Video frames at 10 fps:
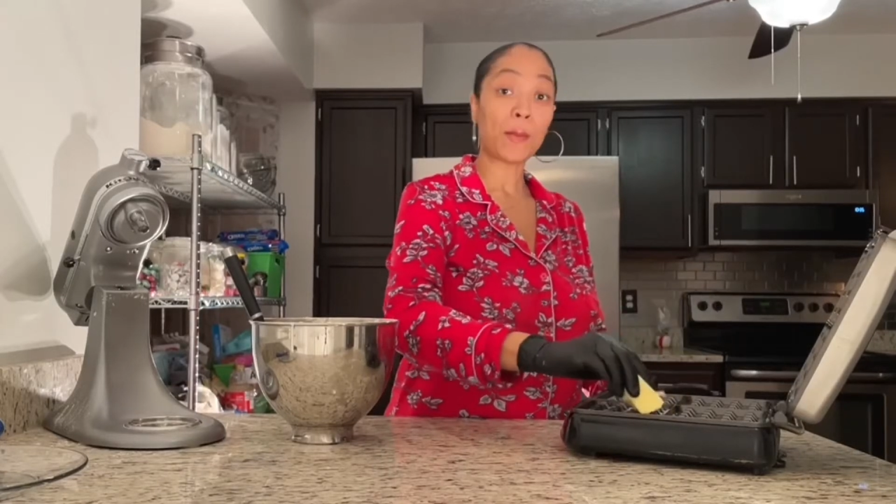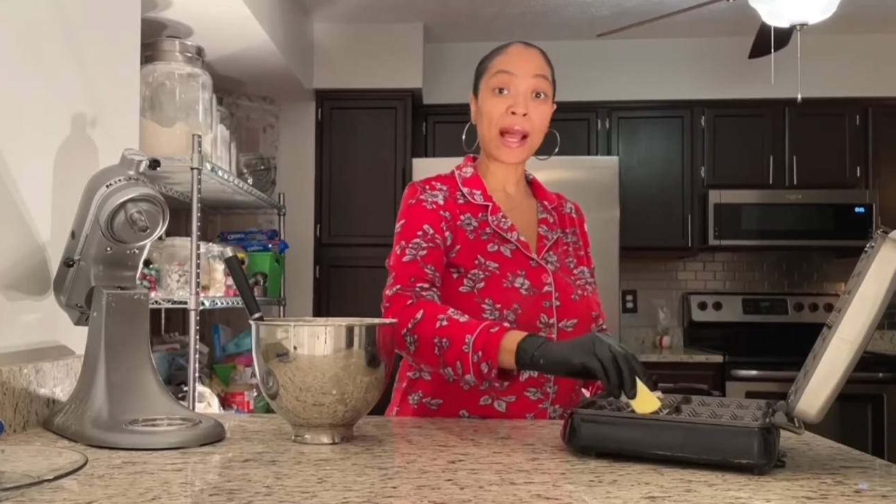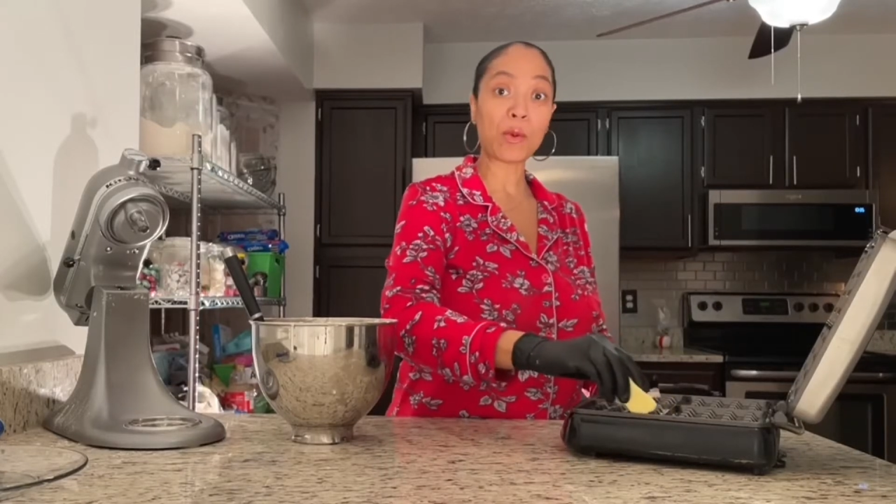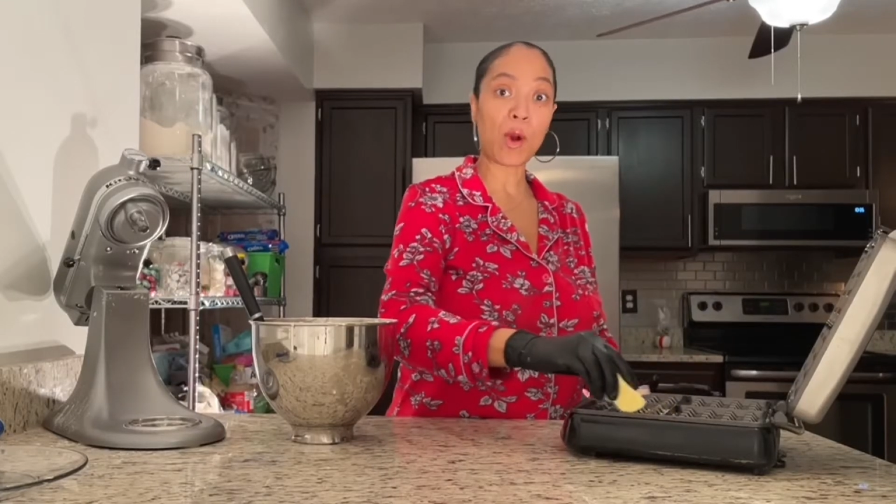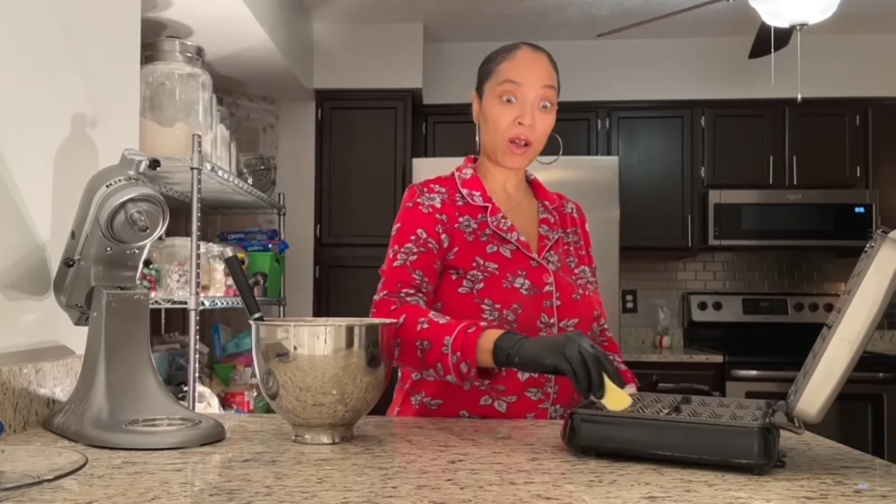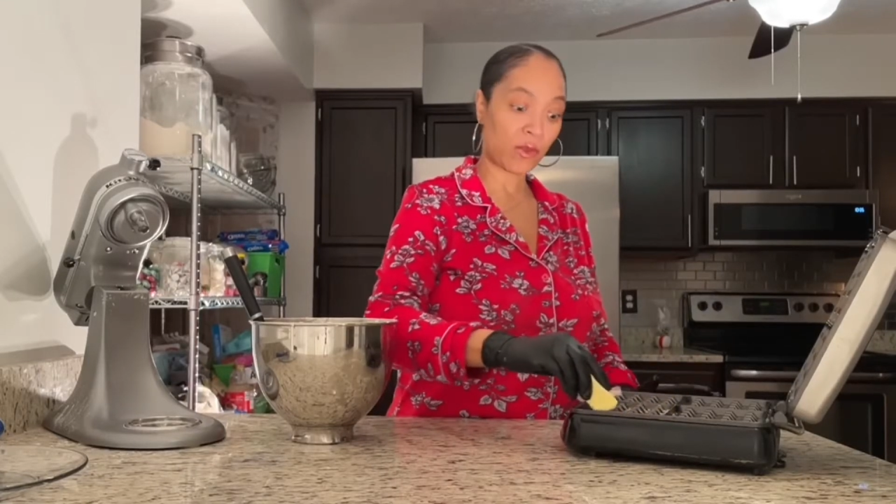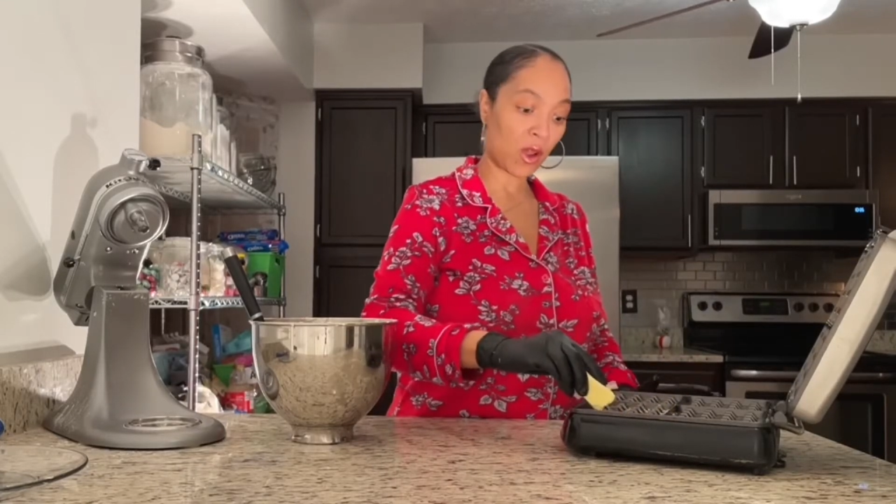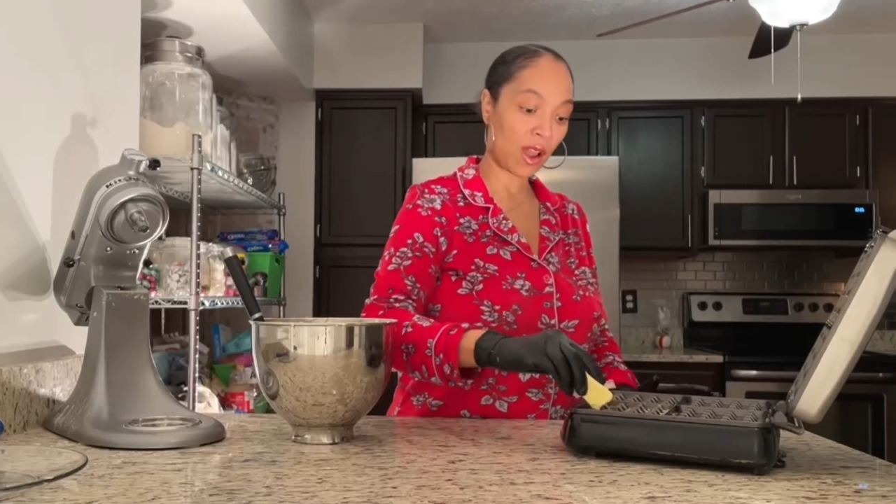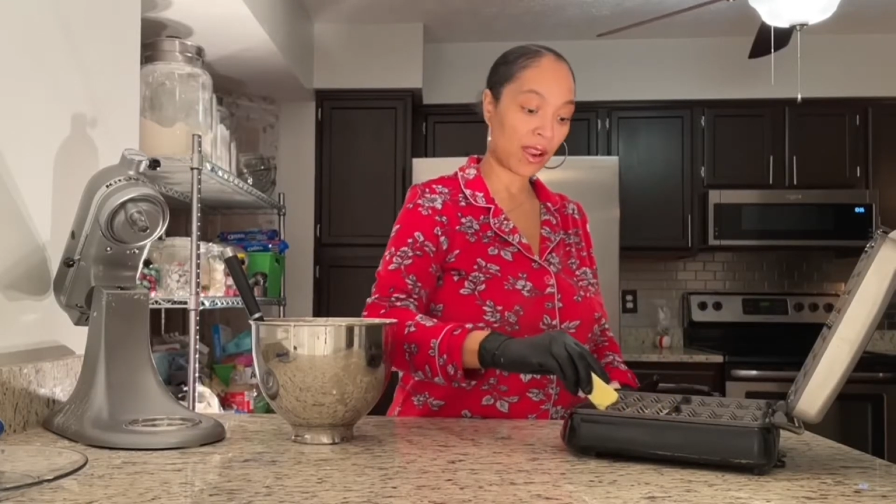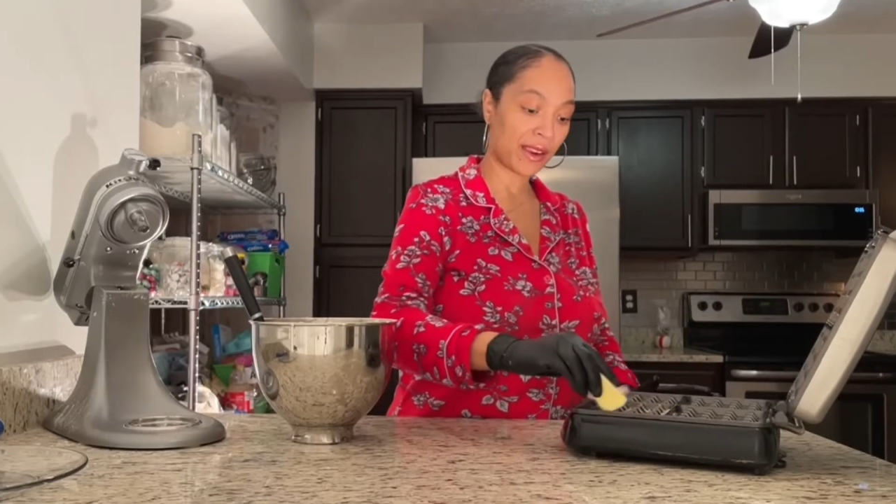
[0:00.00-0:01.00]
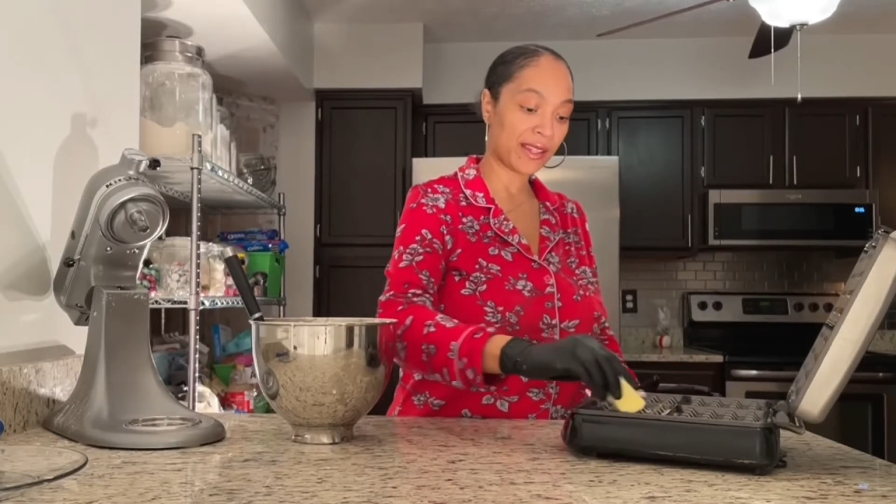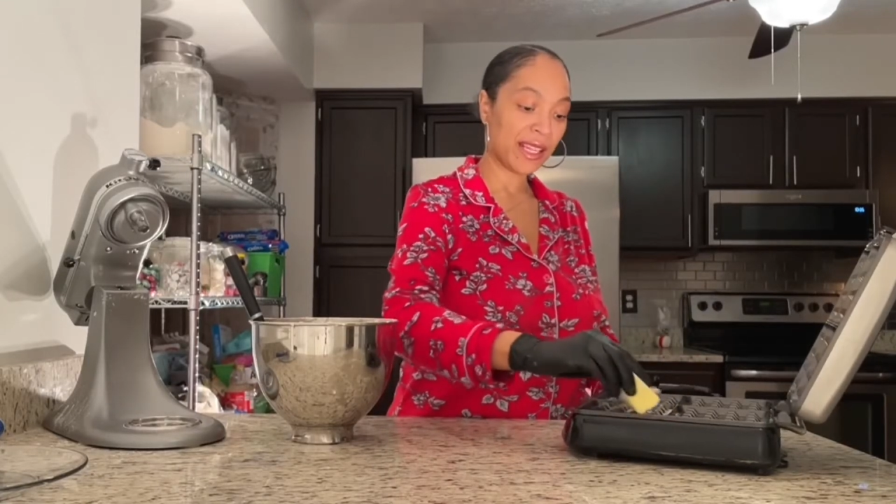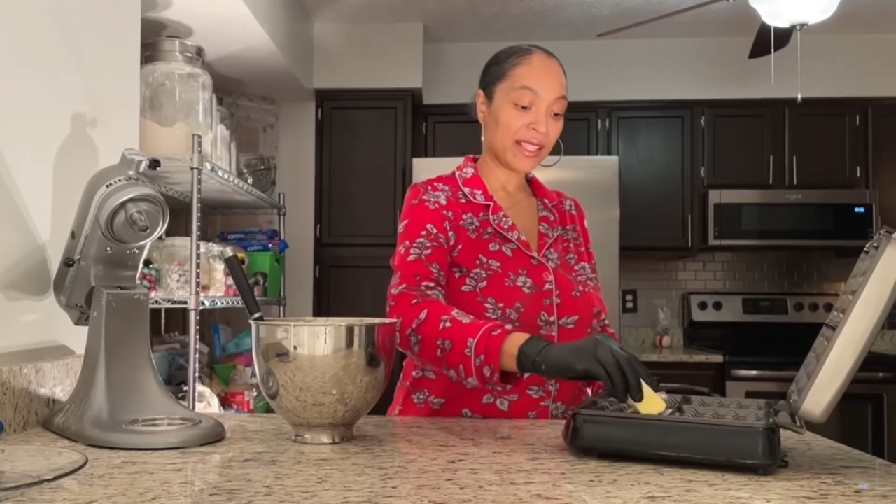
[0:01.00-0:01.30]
my waffle iron